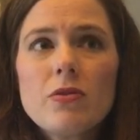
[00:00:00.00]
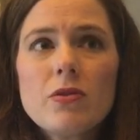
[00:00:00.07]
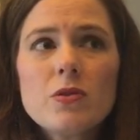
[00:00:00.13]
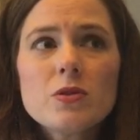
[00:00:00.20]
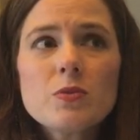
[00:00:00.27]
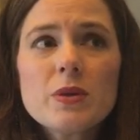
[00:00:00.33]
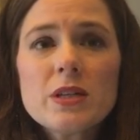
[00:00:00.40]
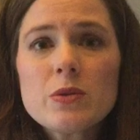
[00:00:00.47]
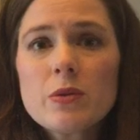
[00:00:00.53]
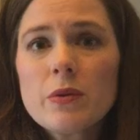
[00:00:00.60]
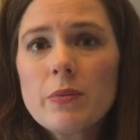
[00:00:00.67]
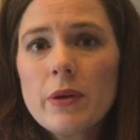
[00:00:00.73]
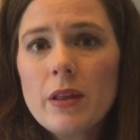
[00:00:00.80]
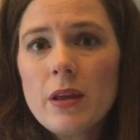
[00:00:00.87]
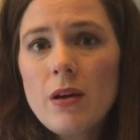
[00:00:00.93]
those weeks
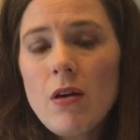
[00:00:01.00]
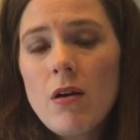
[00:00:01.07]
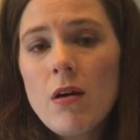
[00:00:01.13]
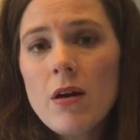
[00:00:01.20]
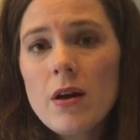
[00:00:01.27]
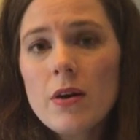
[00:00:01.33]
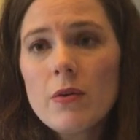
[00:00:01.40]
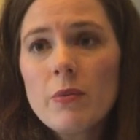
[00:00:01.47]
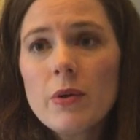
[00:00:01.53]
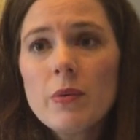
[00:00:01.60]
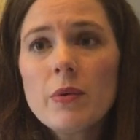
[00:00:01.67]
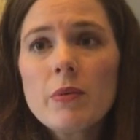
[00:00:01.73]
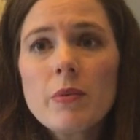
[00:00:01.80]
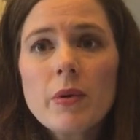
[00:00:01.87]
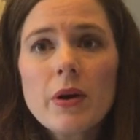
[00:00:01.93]
were really hard. We
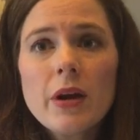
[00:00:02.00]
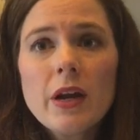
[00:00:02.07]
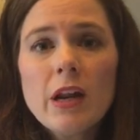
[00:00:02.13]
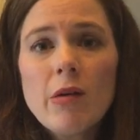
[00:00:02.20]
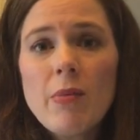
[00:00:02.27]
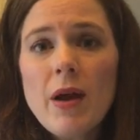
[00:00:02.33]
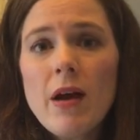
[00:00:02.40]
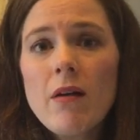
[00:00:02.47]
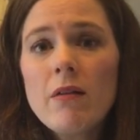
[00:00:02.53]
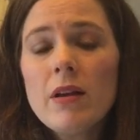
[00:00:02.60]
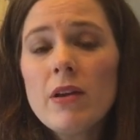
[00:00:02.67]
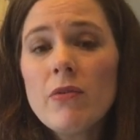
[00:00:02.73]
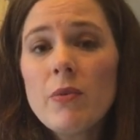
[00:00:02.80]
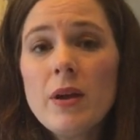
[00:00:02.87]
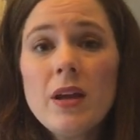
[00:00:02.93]
were worried
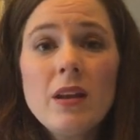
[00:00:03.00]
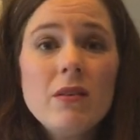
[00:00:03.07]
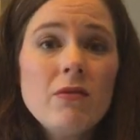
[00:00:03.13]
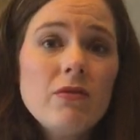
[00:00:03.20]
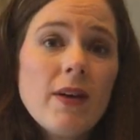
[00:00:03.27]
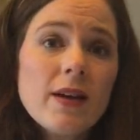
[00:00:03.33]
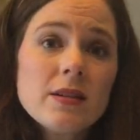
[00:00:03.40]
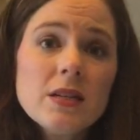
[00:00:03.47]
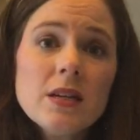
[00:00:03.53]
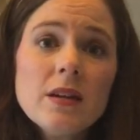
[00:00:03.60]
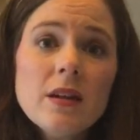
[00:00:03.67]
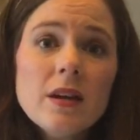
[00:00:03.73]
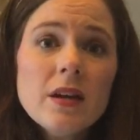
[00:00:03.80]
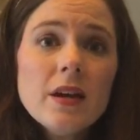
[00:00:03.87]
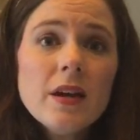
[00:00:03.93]
about if we had
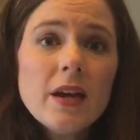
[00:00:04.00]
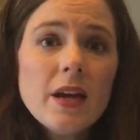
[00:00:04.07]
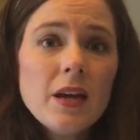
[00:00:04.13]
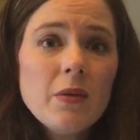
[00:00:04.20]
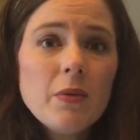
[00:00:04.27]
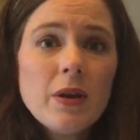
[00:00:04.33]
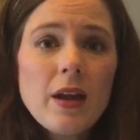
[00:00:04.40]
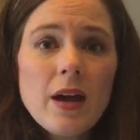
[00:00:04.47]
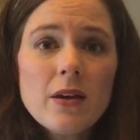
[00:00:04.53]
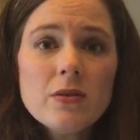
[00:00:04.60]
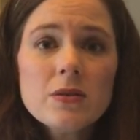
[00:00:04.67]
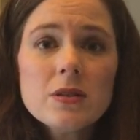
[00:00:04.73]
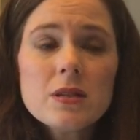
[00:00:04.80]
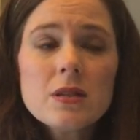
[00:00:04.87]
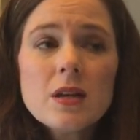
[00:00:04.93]
infected anyone
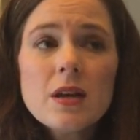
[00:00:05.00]
else.